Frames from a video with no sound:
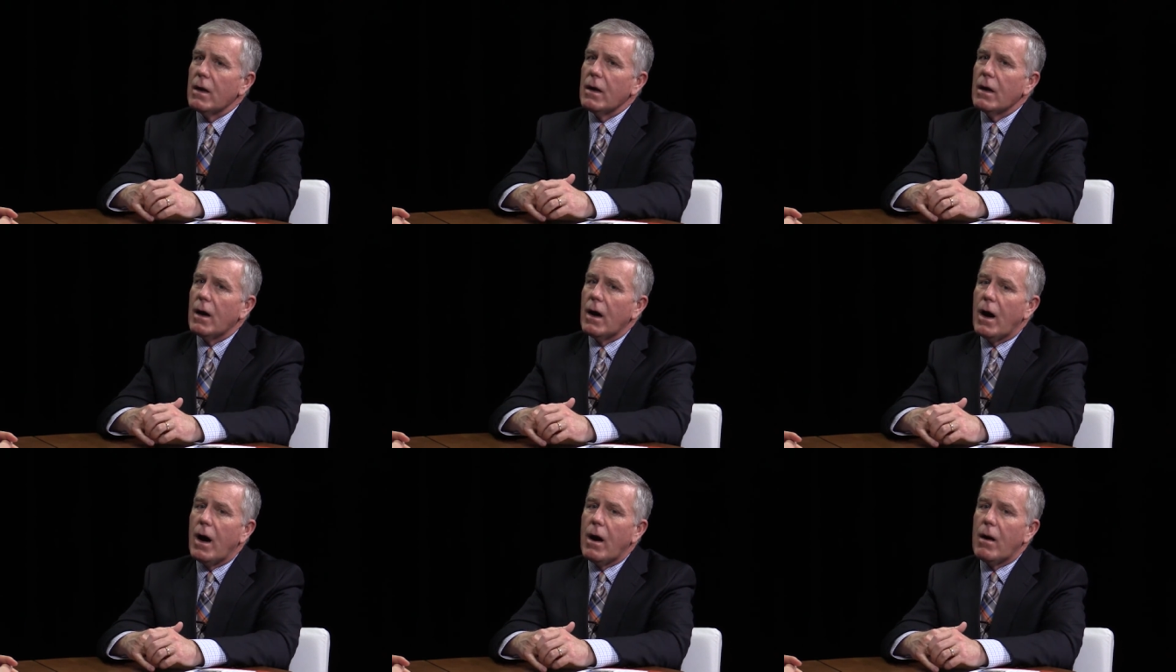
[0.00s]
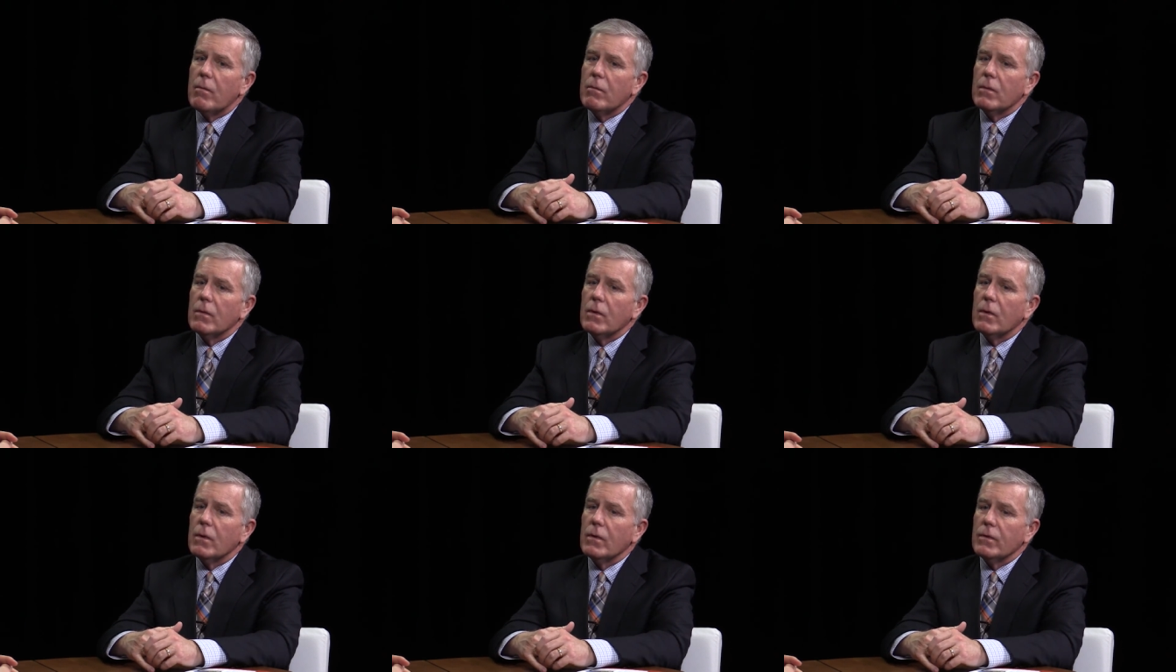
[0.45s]

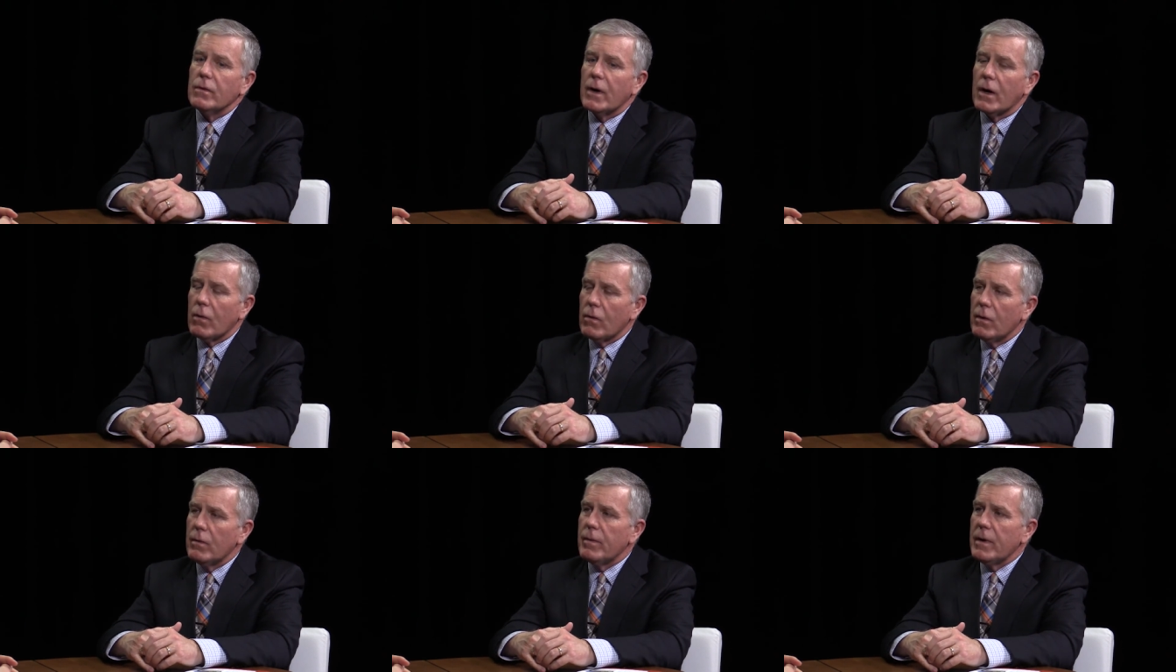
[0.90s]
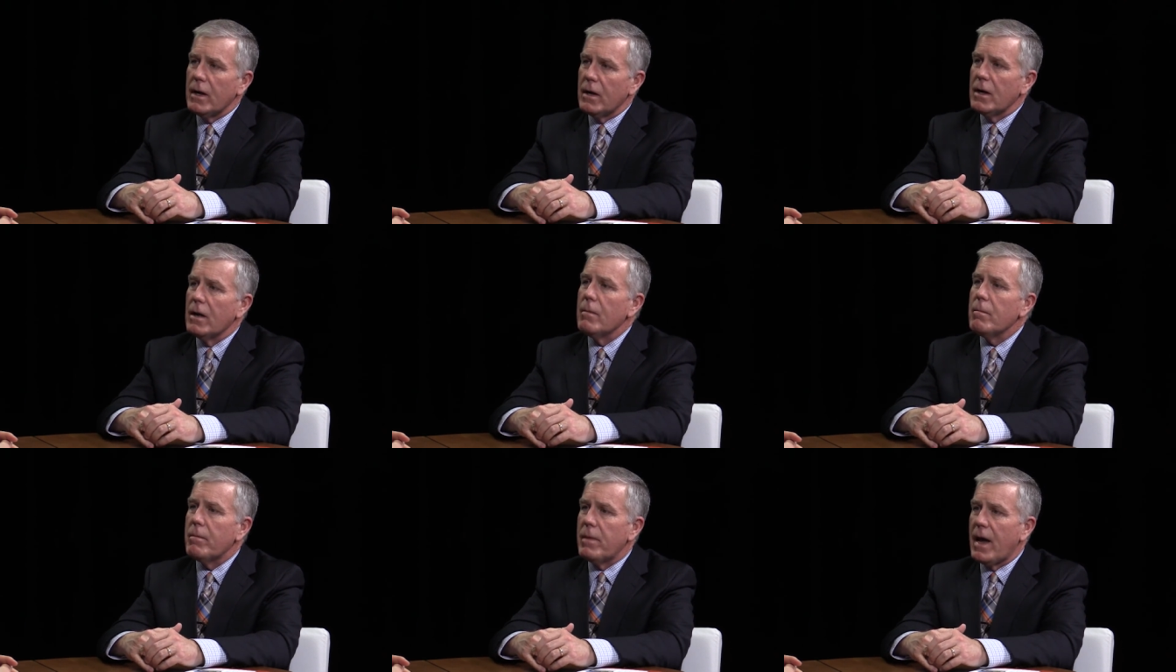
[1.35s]
um, there will be
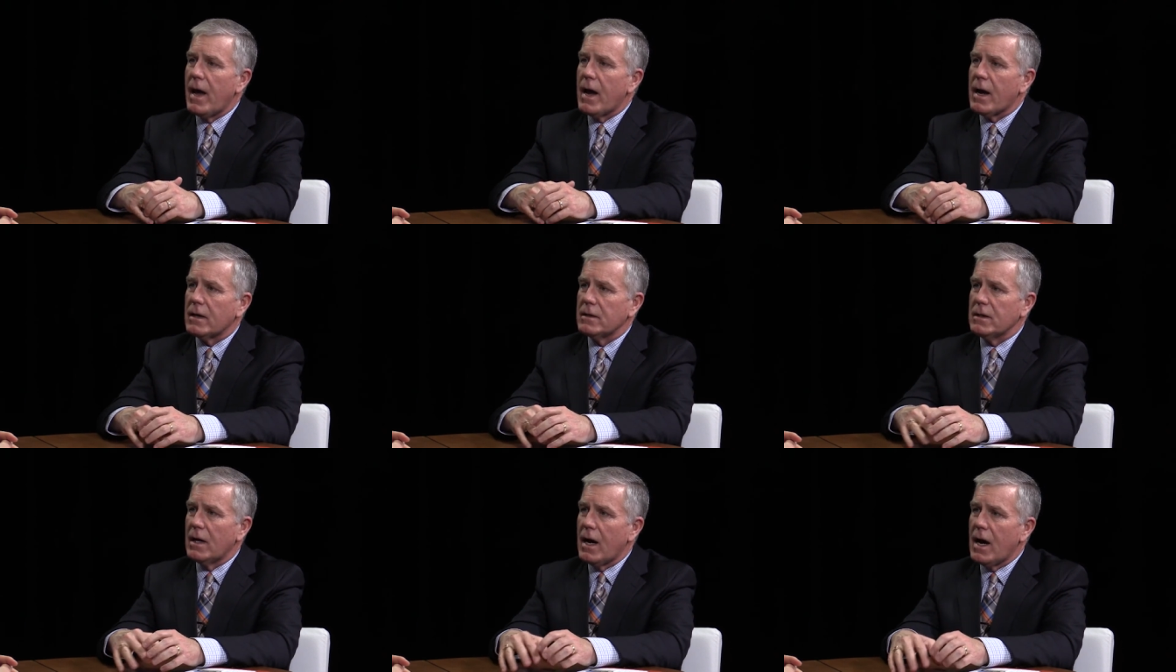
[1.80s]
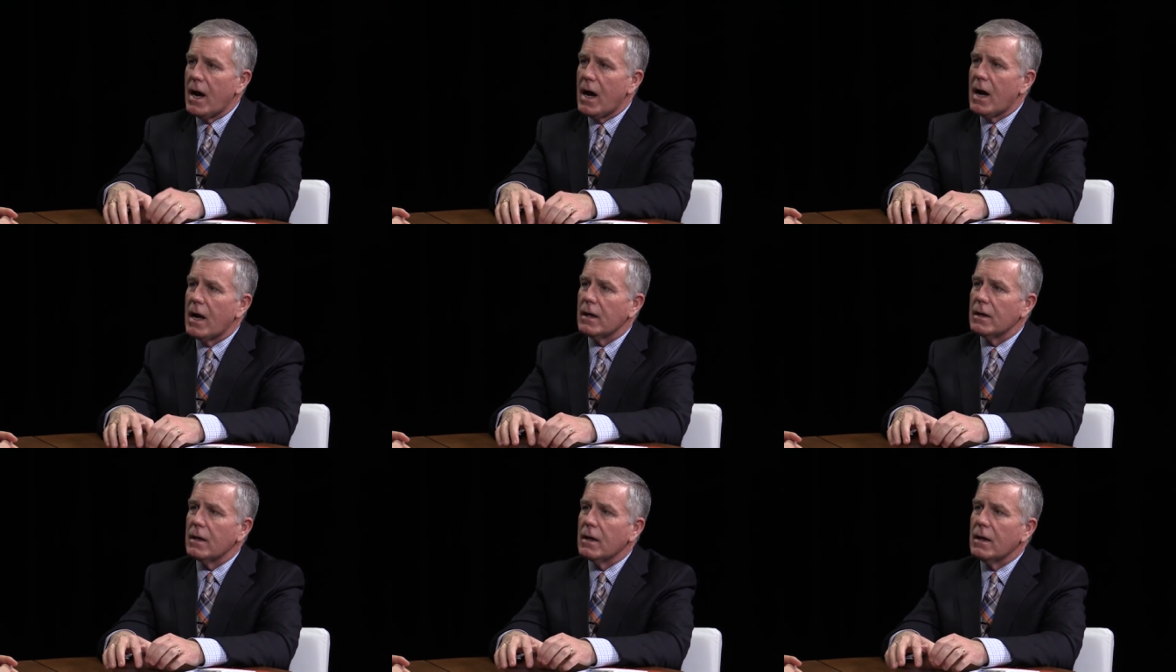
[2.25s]
an impact
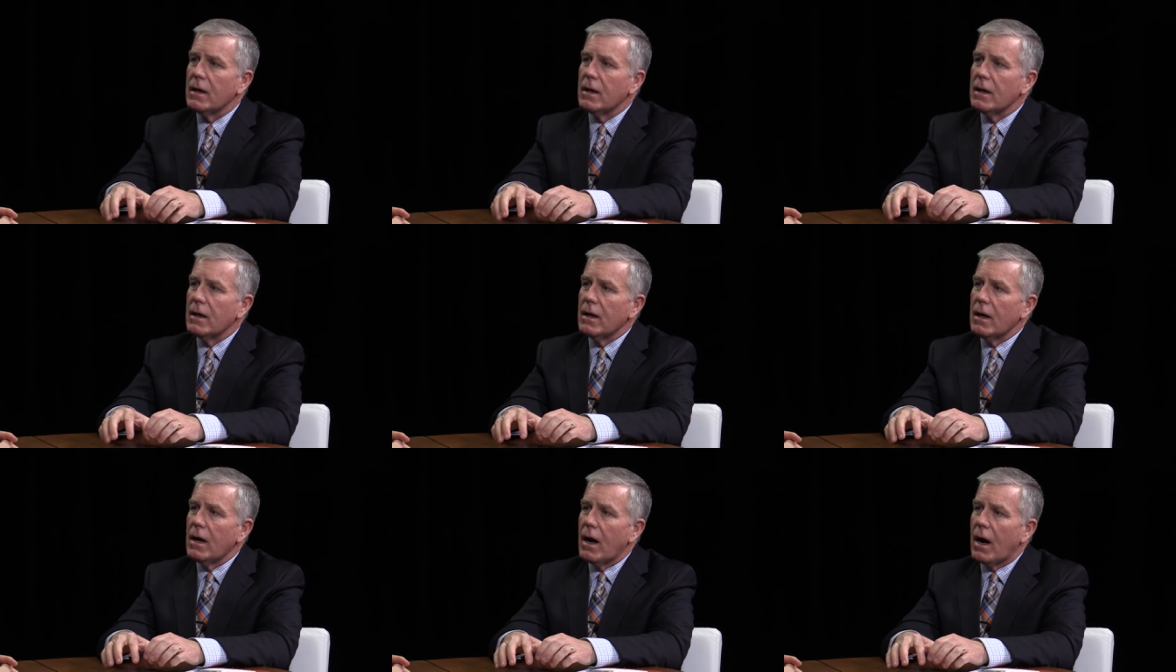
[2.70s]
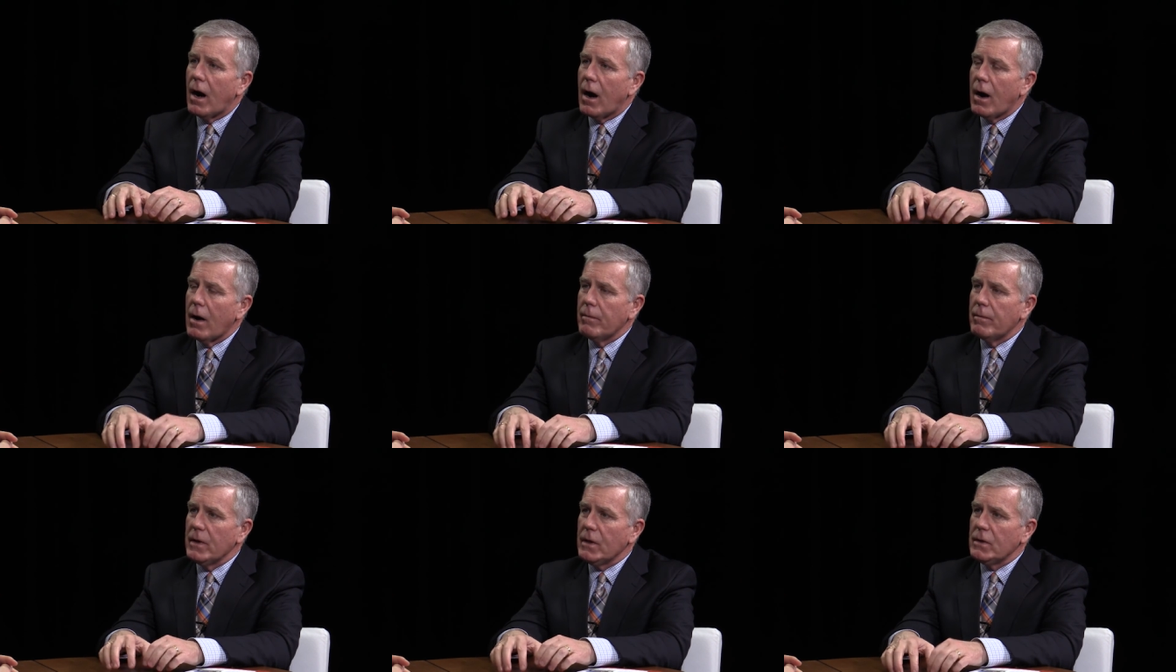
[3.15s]
on
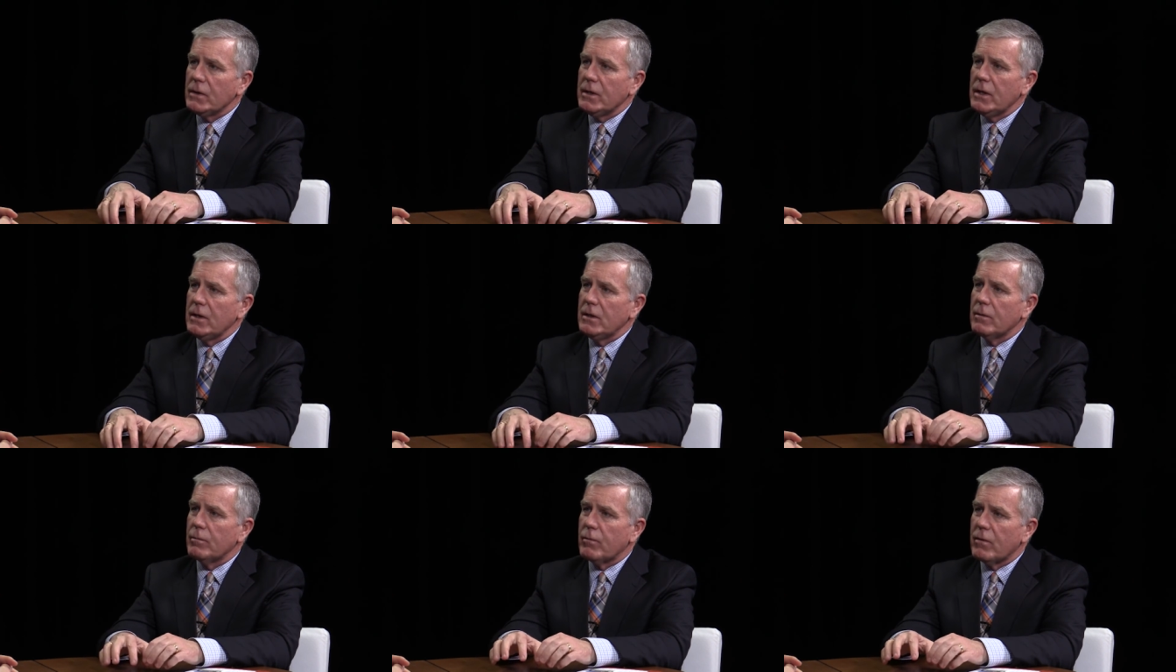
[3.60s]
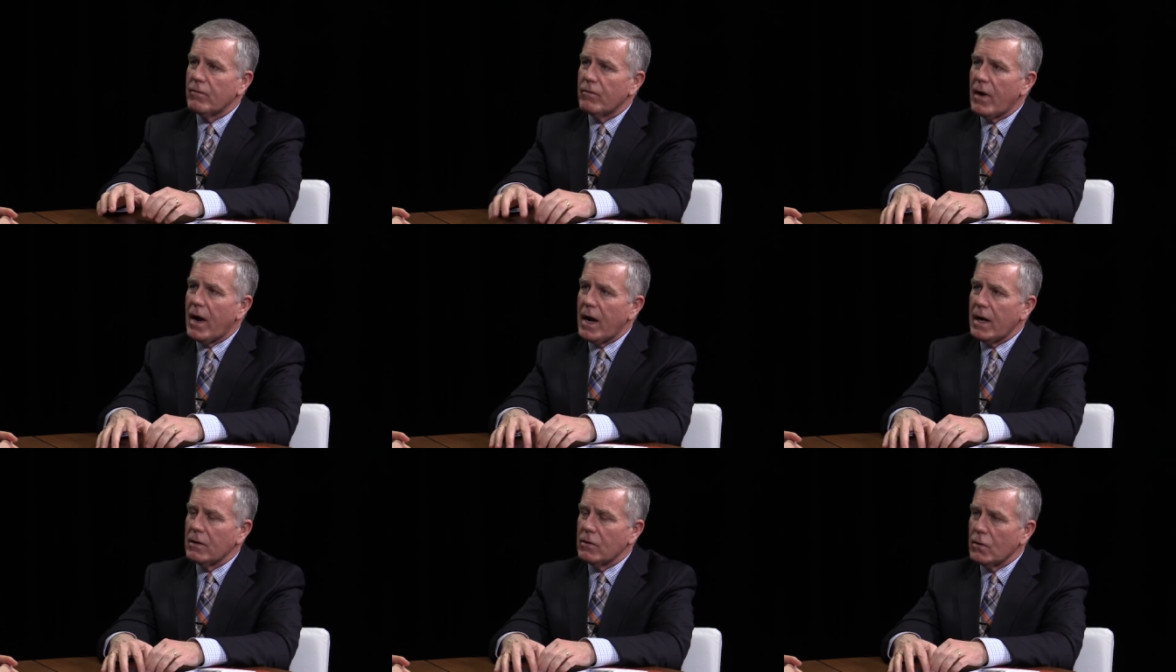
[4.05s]
our ability to
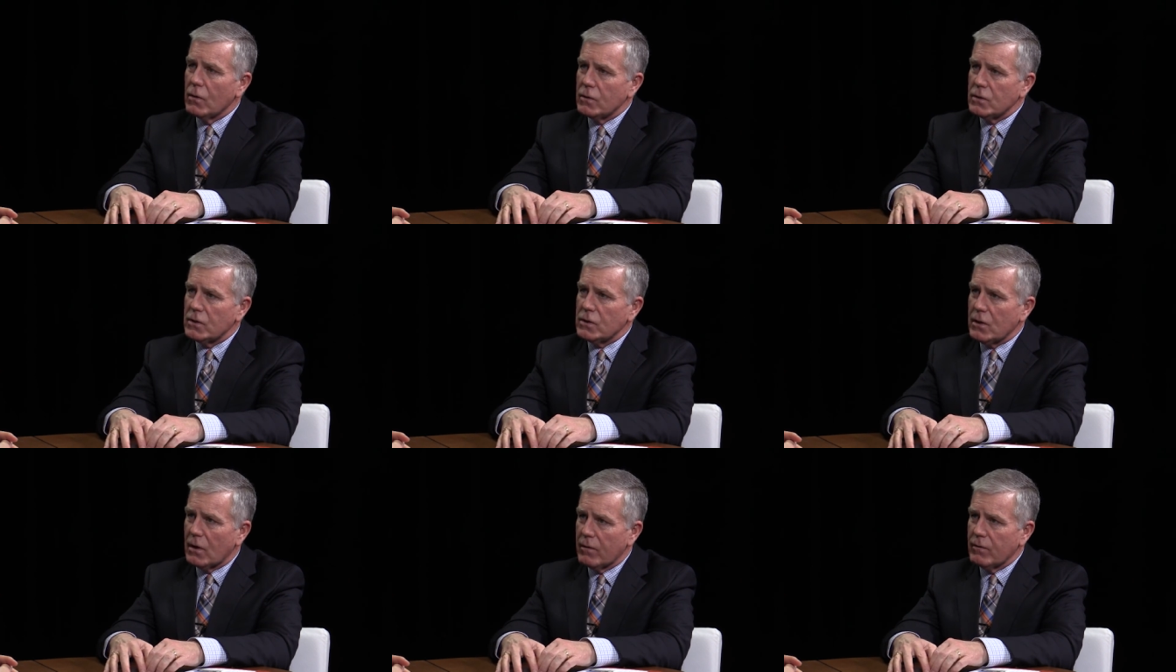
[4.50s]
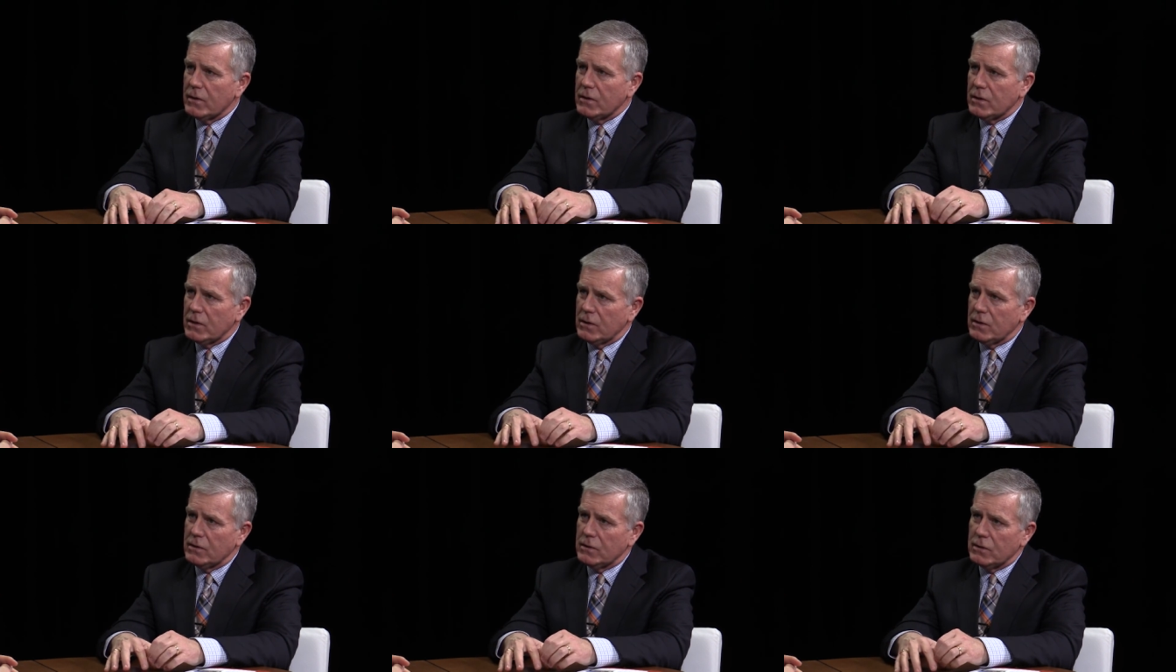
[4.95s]
provide those
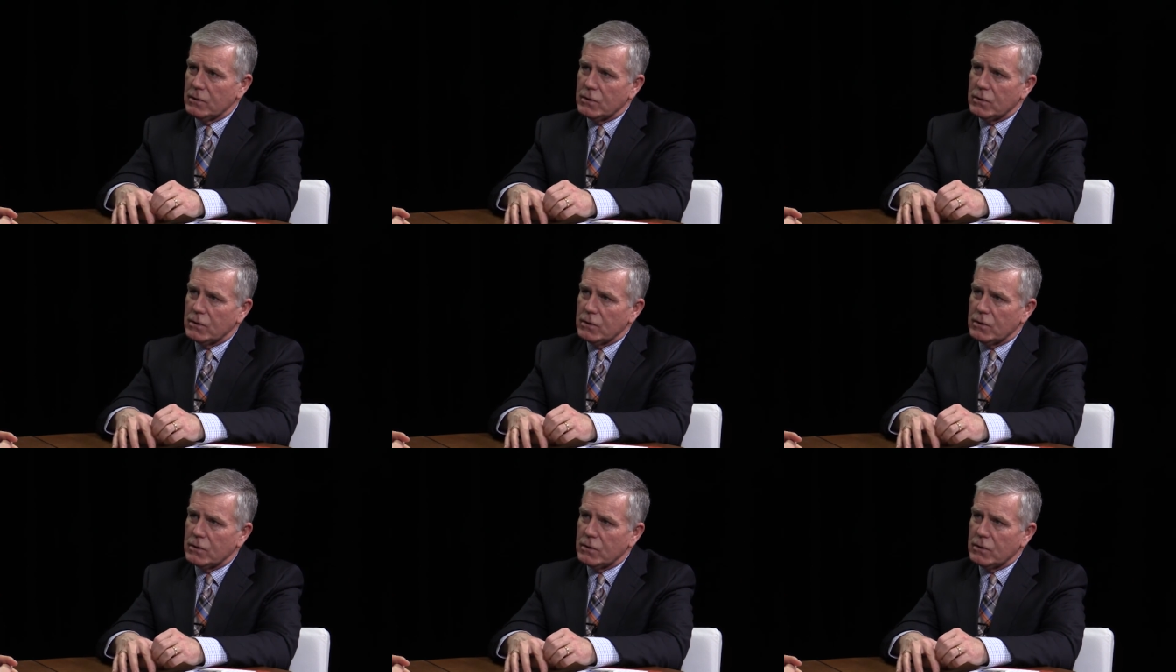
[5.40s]
services.